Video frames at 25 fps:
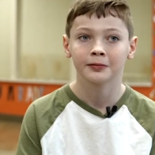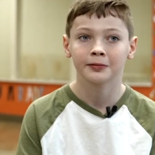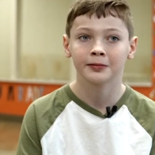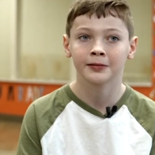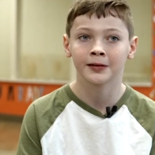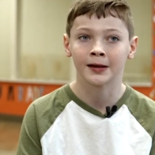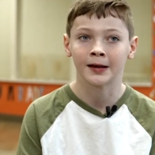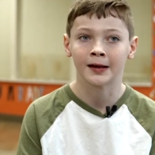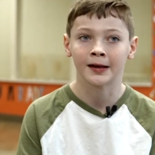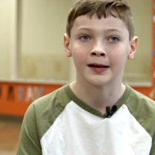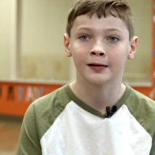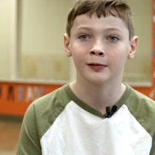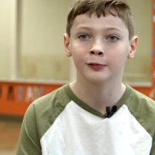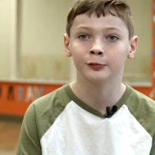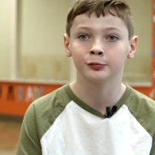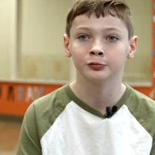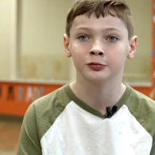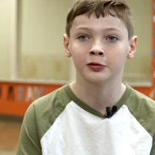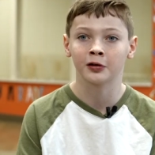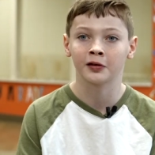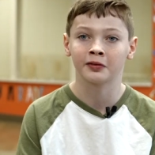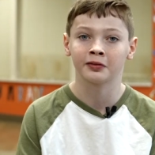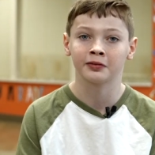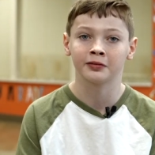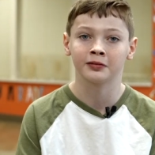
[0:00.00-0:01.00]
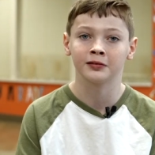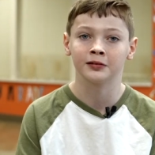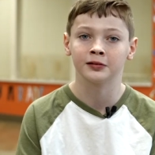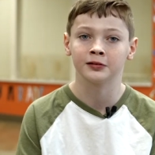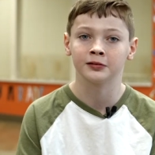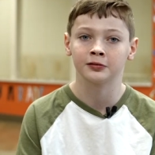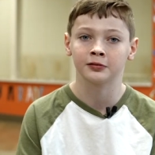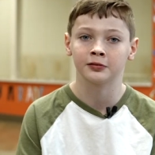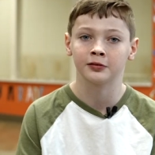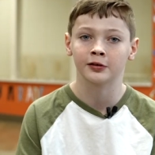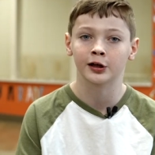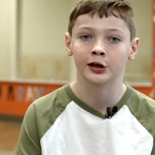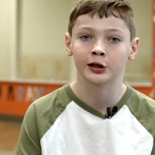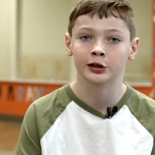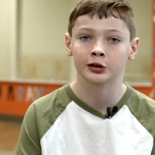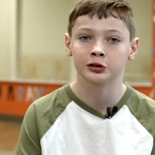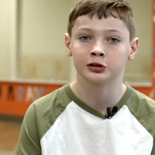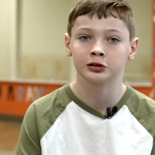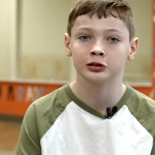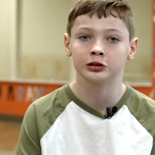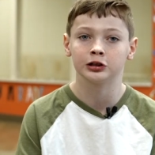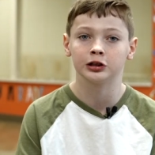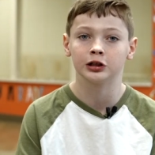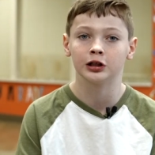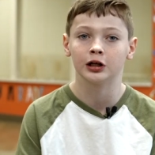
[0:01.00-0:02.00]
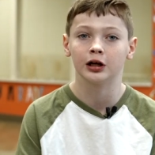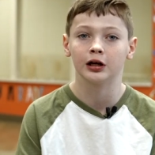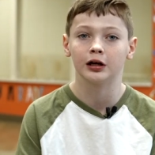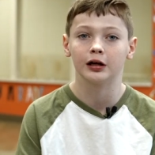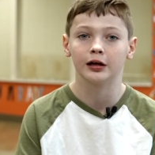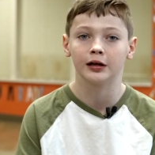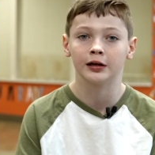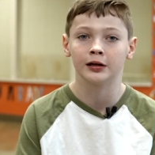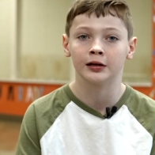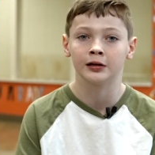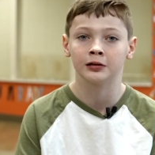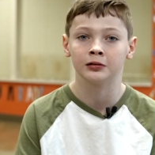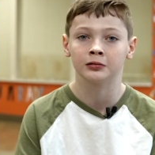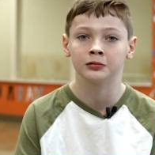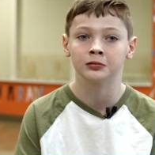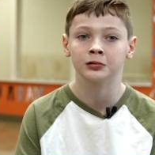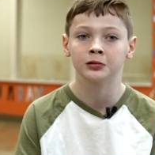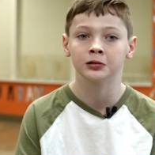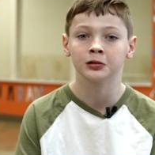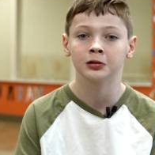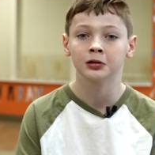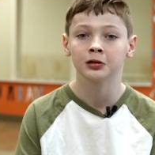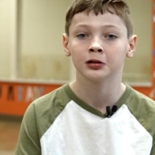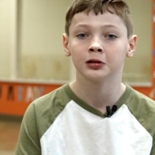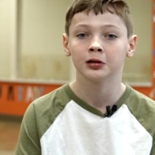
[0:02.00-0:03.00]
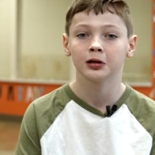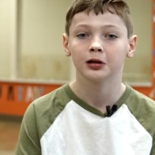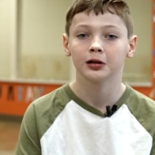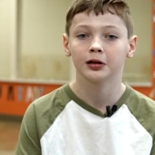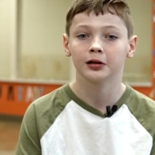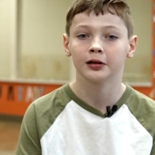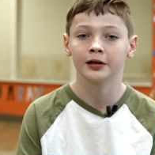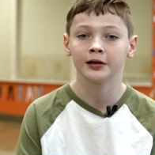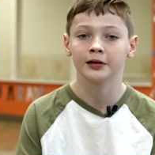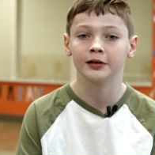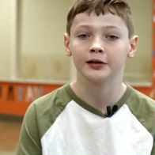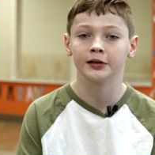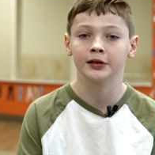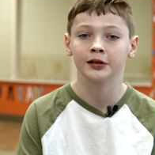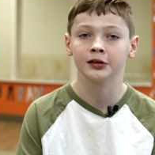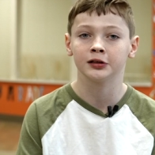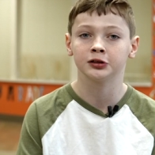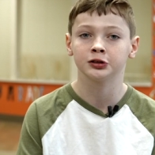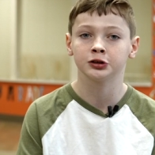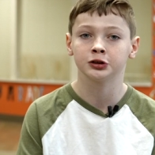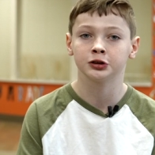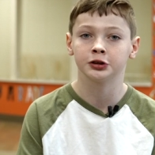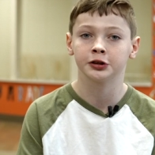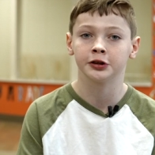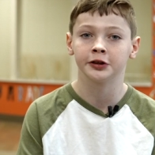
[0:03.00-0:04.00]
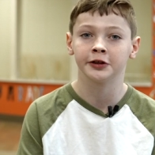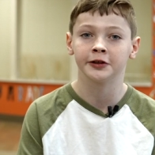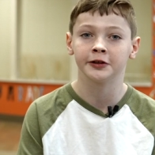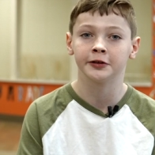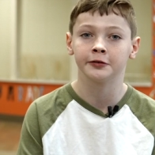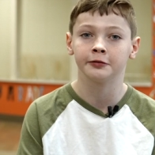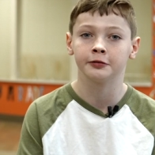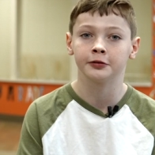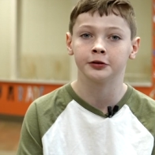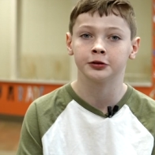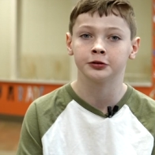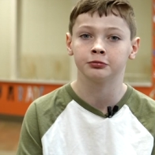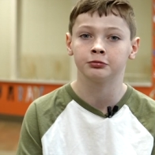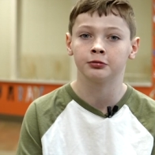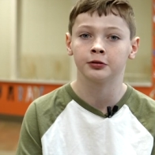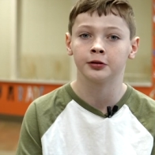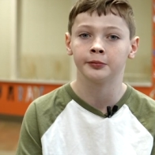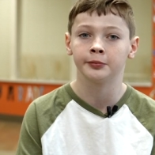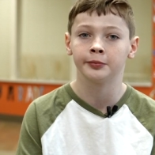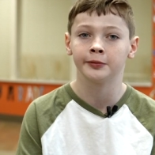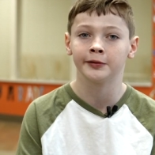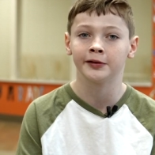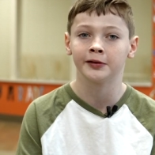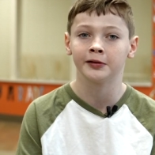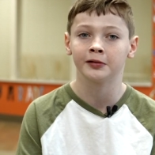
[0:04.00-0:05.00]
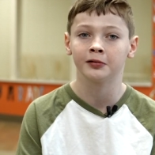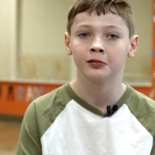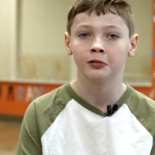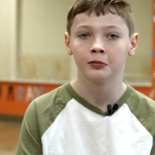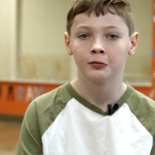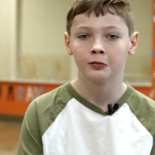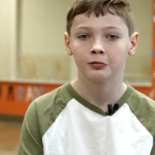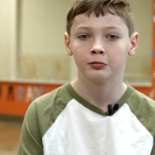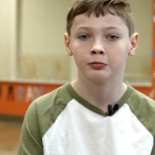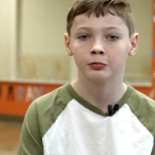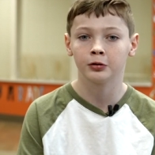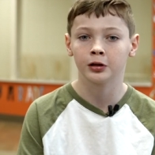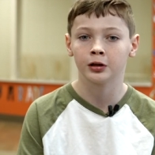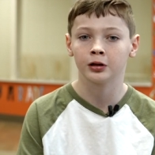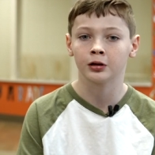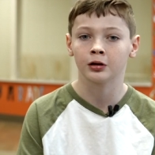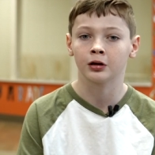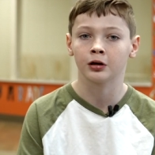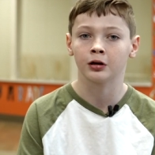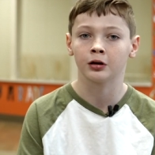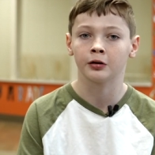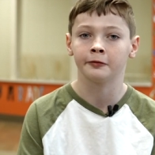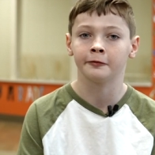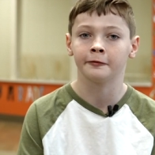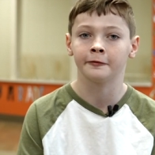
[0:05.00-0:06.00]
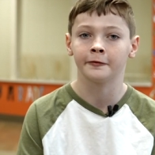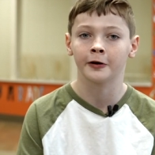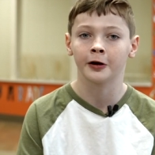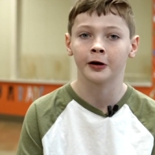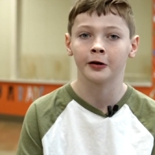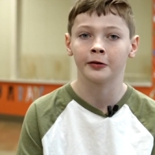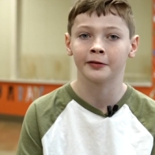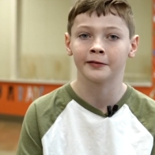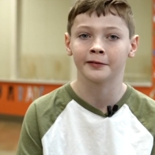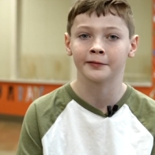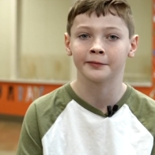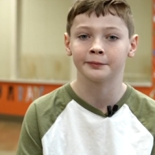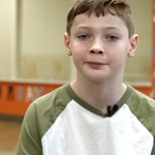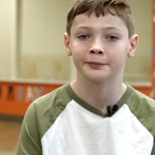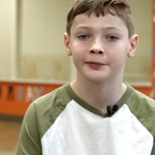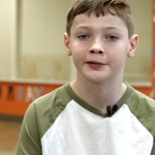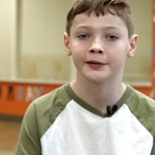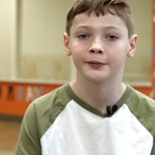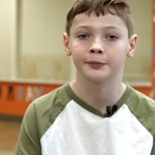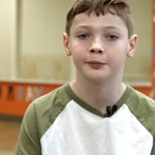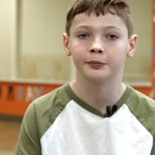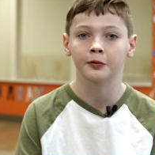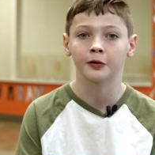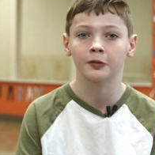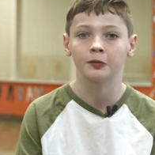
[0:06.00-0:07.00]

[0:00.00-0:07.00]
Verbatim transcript: that helps with dyslexia and ADHD, which would be really hard for other people.